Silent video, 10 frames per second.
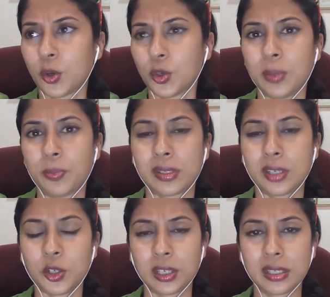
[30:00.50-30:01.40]
cushy
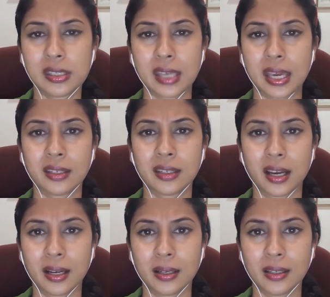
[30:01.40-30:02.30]
positions, and
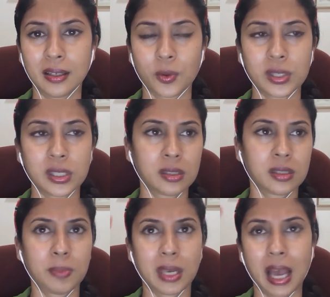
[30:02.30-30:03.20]

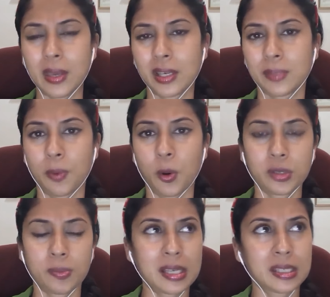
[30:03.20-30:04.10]
becoming a
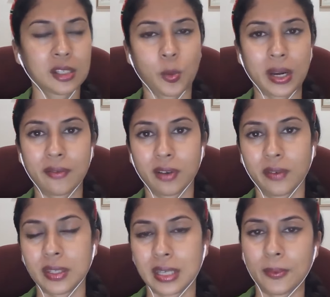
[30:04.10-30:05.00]
spokesperson or whatever
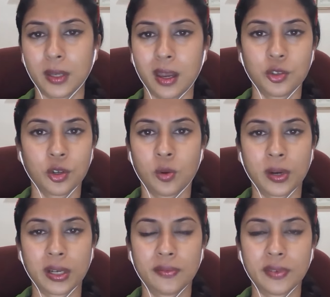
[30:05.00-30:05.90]
of the WHO,
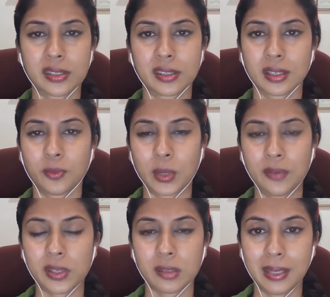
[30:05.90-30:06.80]
one of
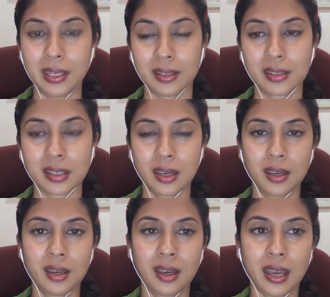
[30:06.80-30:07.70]
its minions.
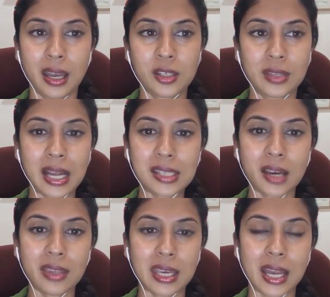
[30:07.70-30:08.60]
And so that's
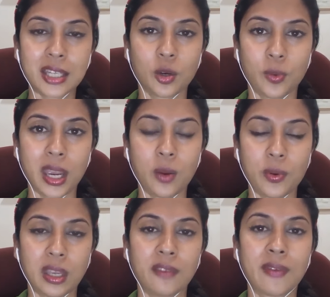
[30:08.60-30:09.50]
how they get away
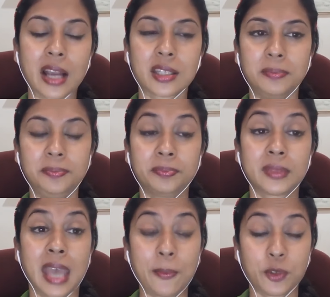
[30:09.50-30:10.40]
with, in fact,
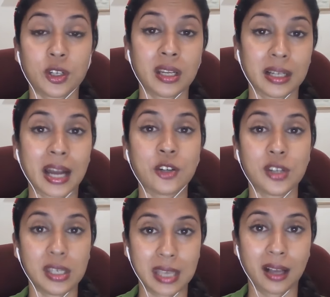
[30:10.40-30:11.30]
capturing a
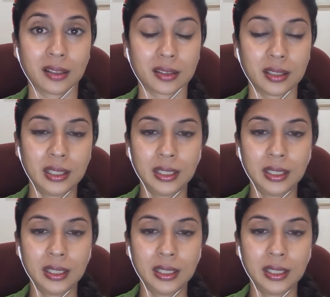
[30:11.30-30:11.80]
country's health.